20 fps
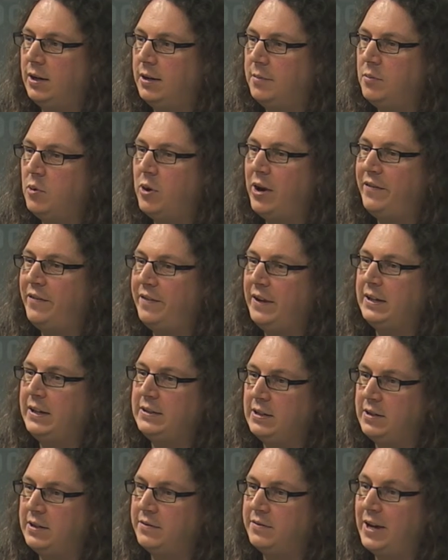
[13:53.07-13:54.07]
more
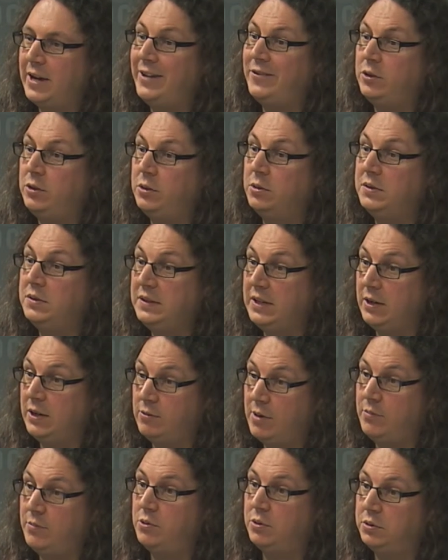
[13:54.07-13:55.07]
effective at using
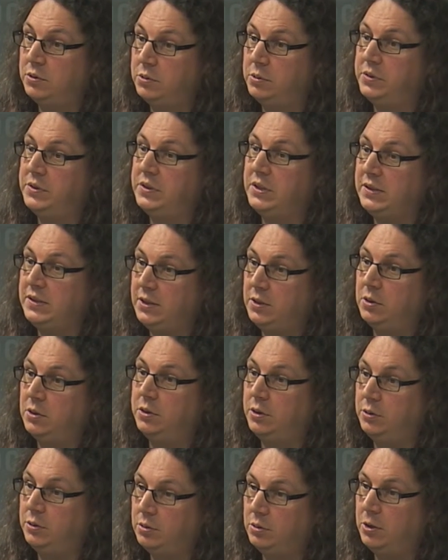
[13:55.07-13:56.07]
web resources in
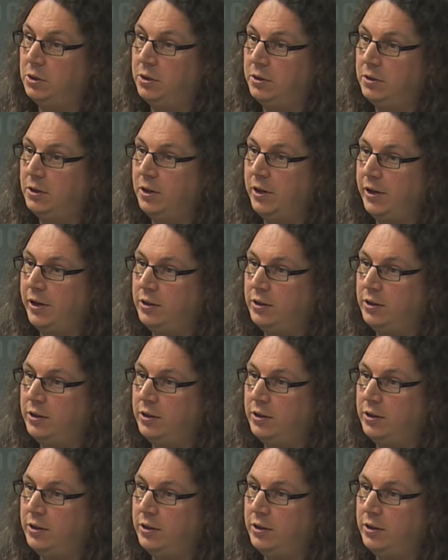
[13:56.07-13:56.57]
order to learn.